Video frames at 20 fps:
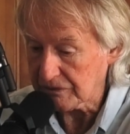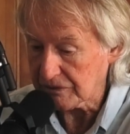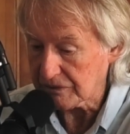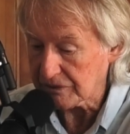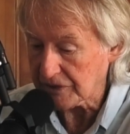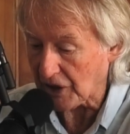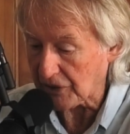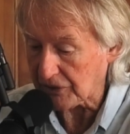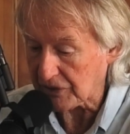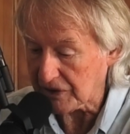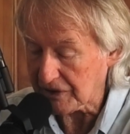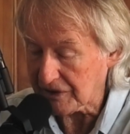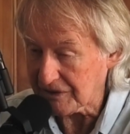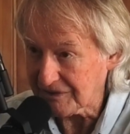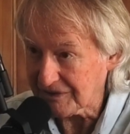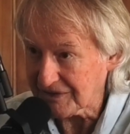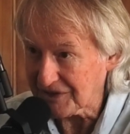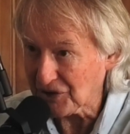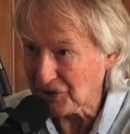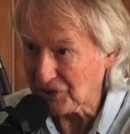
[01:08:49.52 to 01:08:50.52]
no,
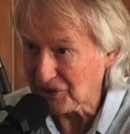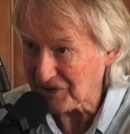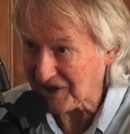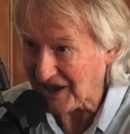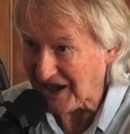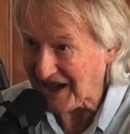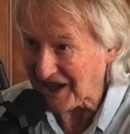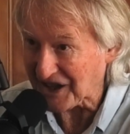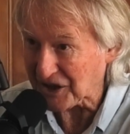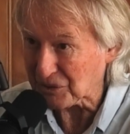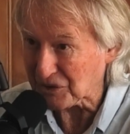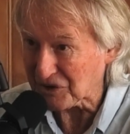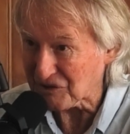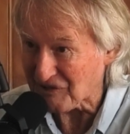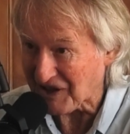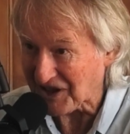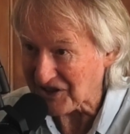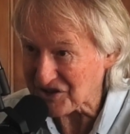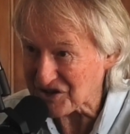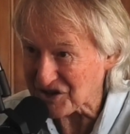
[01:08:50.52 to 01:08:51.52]
Coolgardie we
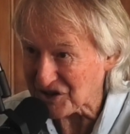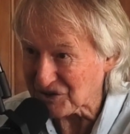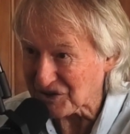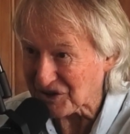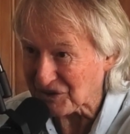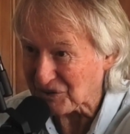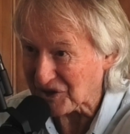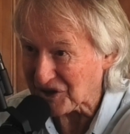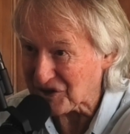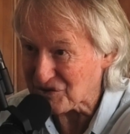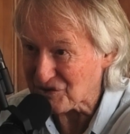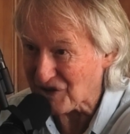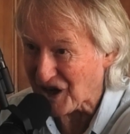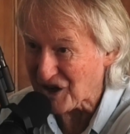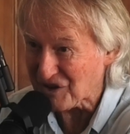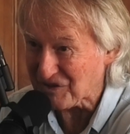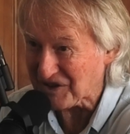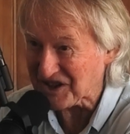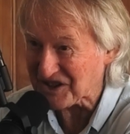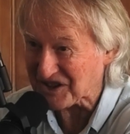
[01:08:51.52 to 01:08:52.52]
run to, and we
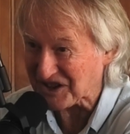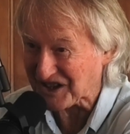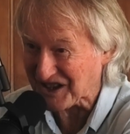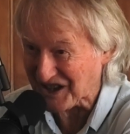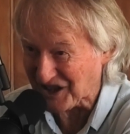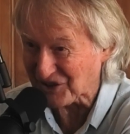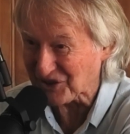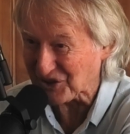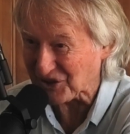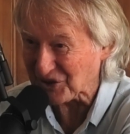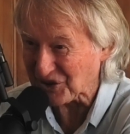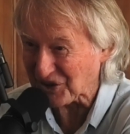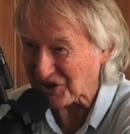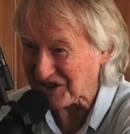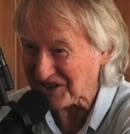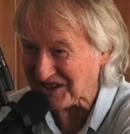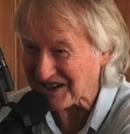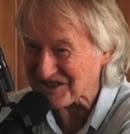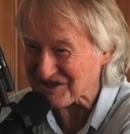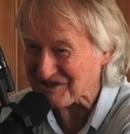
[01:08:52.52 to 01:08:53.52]
drove yep. into
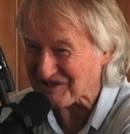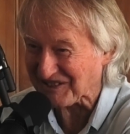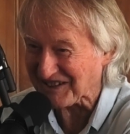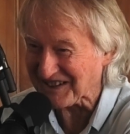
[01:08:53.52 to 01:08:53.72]
Kalgoorlie. That's, That's